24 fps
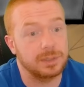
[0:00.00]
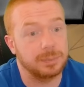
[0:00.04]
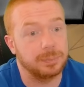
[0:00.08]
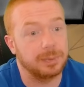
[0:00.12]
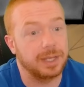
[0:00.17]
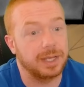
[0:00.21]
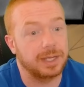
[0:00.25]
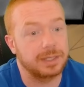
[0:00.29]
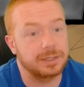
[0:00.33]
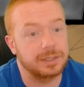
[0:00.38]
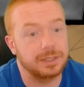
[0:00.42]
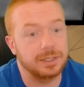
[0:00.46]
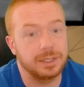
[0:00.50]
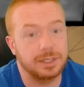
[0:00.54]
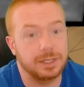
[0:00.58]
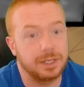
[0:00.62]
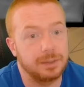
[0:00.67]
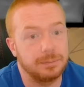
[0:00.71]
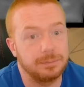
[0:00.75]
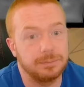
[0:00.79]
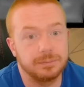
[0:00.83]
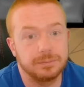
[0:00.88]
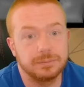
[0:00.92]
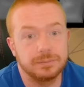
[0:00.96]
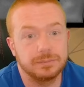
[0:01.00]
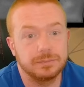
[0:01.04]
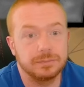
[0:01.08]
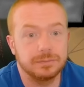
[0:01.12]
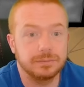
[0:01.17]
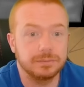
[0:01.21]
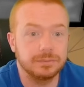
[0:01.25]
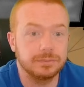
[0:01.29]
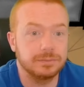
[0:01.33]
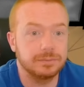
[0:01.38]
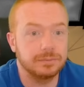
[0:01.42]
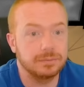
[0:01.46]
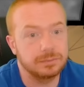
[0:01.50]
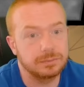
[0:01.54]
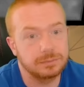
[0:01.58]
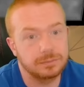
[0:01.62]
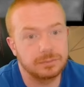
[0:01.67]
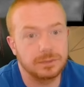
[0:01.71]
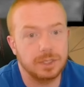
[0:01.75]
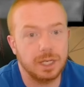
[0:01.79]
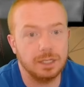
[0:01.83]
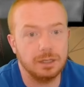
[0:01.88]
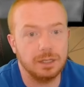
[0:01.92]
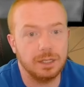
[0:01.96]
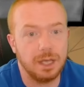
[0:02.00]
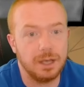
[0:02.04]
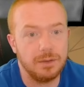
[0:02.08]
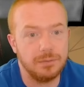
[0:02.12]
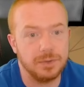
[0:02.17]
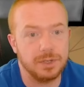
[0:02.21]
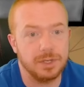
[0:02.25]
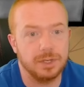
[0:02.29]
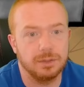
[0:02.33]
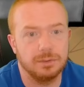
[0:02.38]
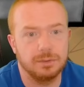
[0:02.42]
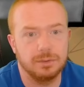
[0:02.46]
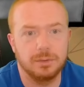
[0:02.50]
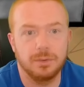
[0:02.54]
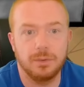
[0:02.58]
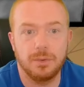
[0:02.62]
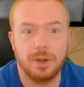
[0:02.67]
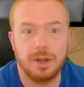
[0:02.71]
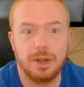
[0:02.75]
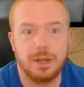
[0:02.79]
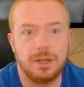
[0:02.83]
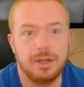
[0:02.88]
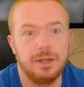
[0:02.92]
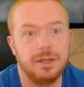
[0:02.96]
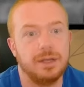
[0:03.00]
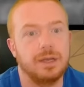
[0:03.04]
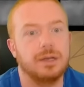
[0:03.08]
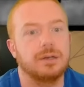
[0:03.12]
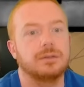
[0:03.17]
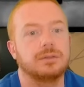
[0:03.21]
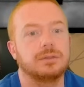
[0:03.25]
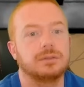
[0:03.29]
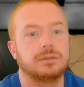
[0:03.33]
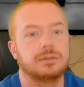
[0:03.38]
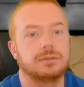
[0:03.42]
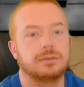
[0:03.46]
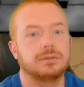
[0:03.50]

as Black's in the game. I love you. Wow.